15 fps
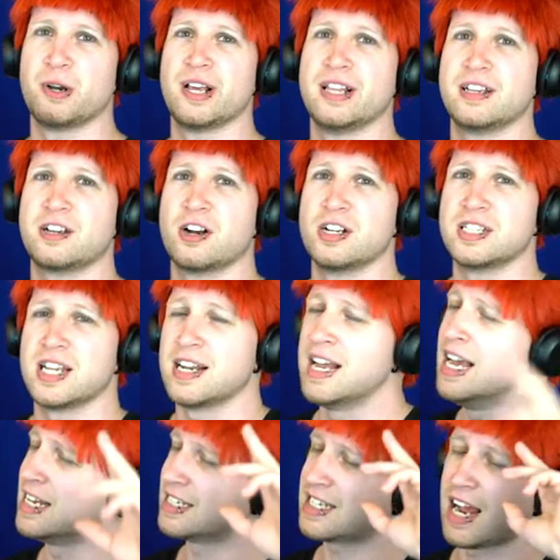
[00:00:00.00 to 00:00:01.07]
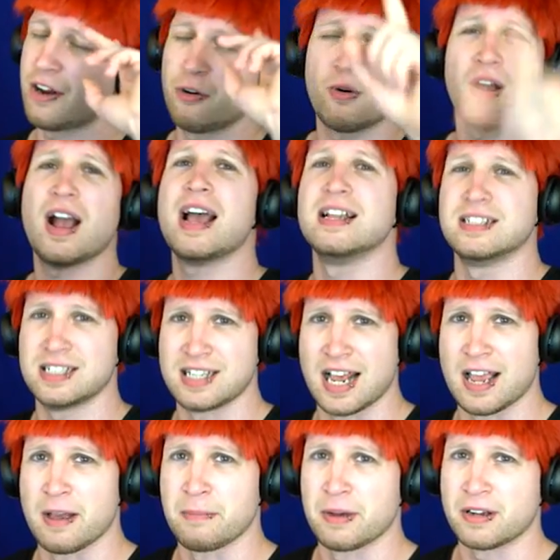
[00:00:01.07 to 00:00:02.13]
daily content. Sayonara, and
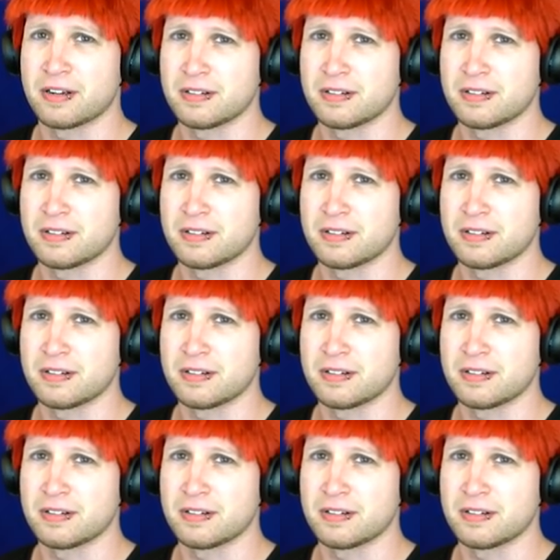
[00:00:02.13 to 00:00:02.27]
stay epic.